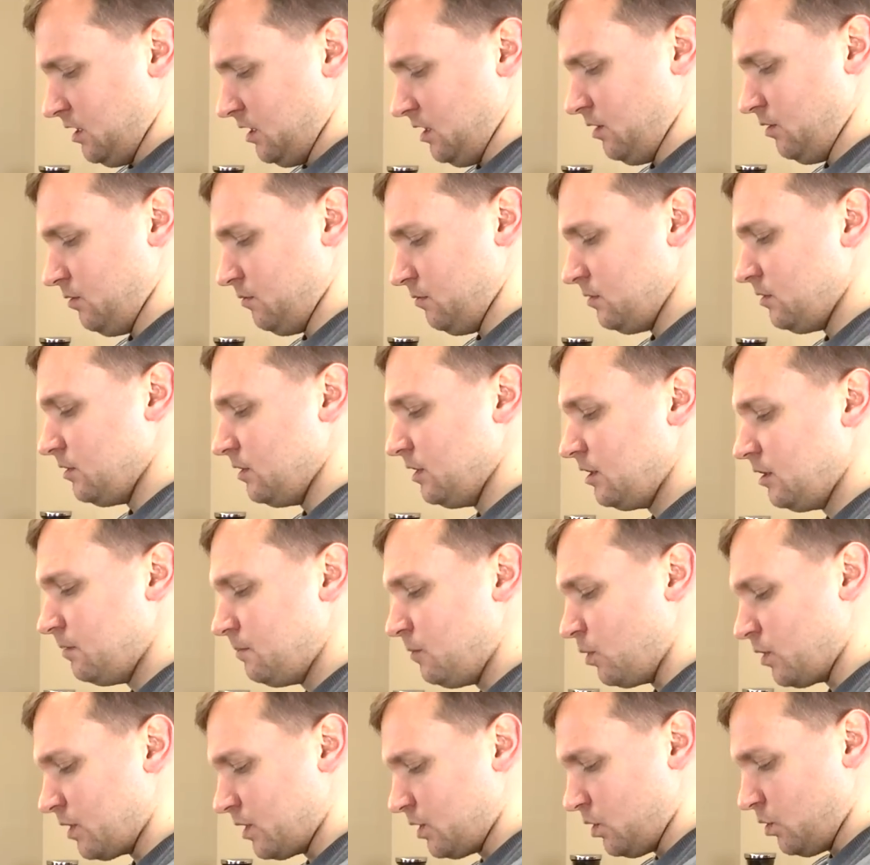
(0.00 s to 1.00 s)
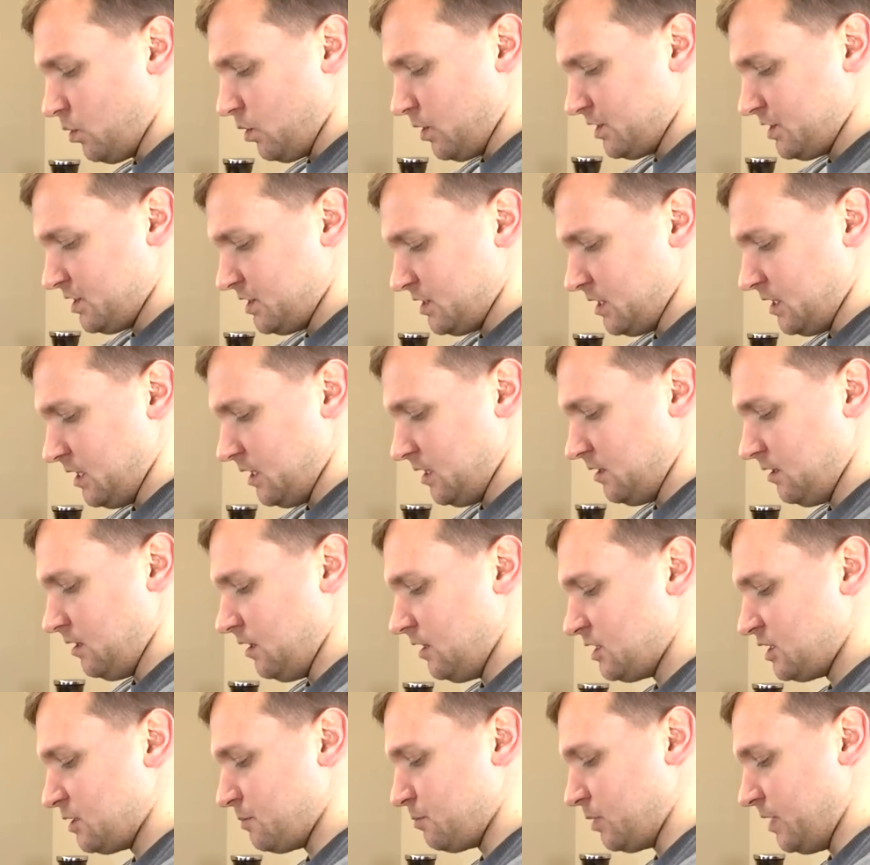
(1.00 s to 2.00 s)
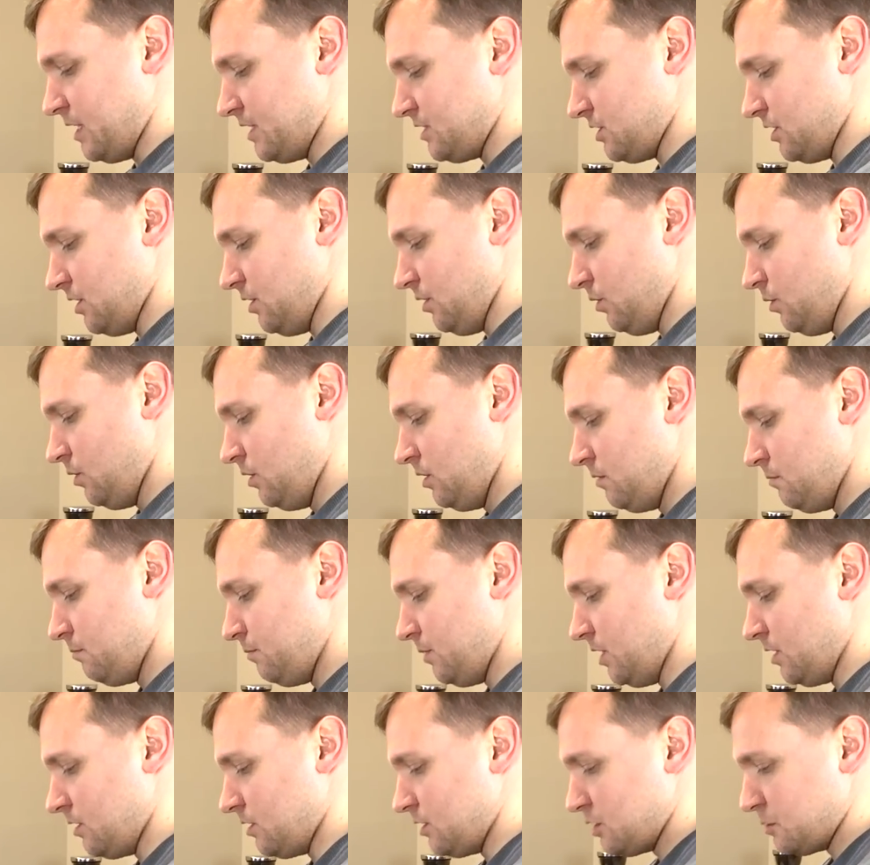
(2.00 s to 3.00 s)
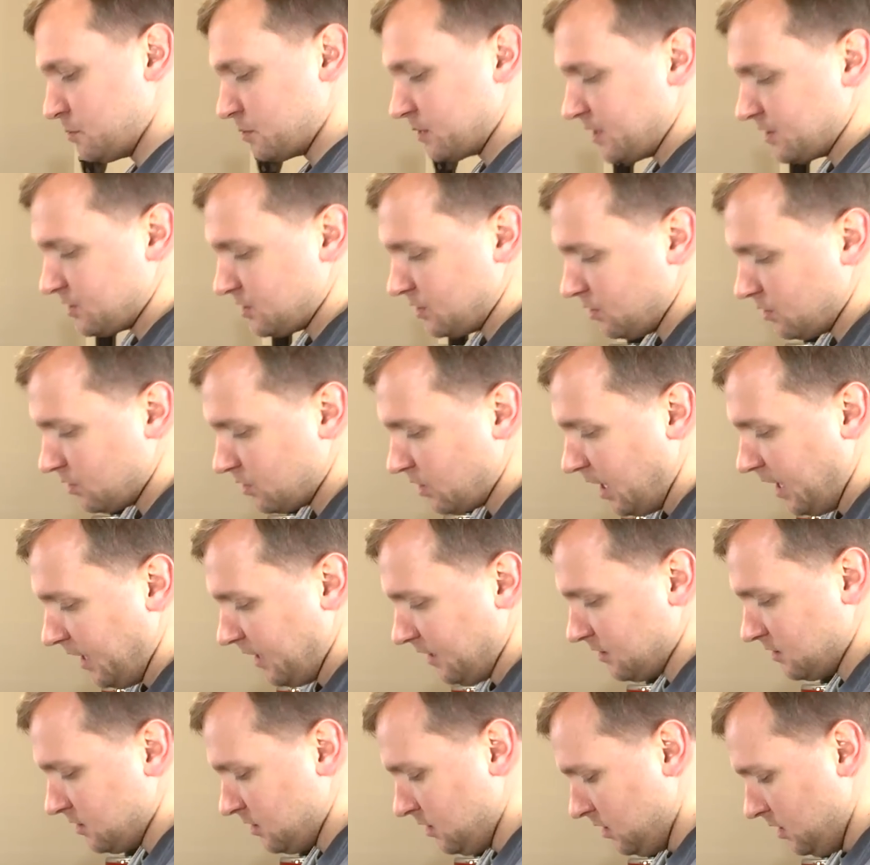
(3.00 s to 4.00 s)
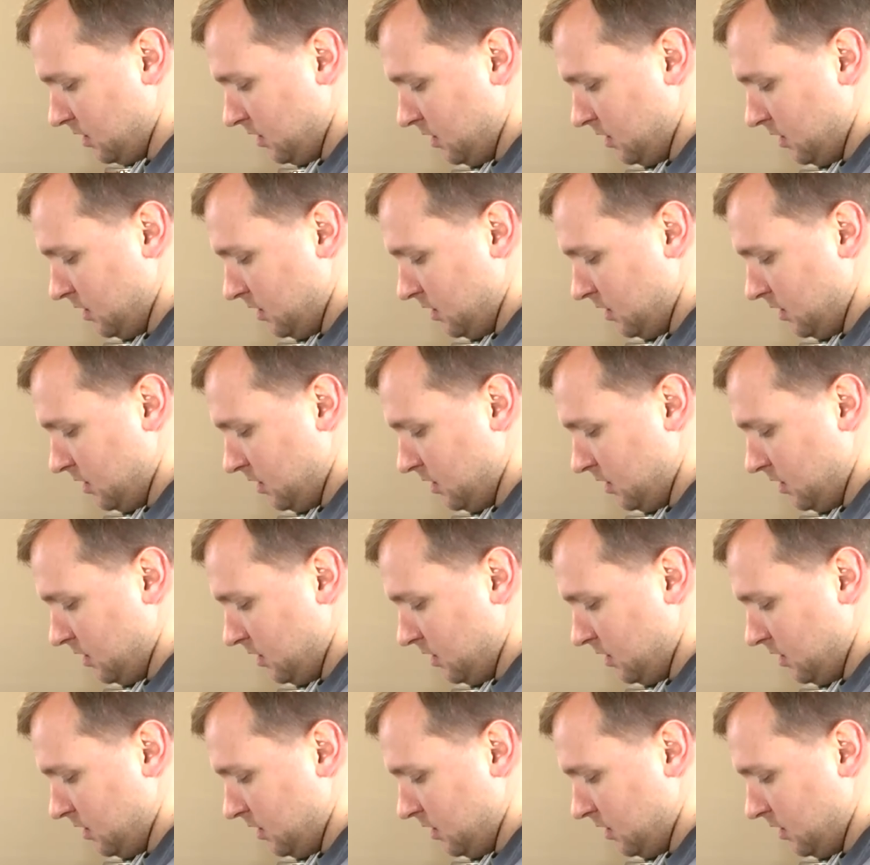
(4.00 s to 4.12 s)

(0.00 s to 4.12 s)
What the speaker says: A little more coarse than espresso, pure espresso grind.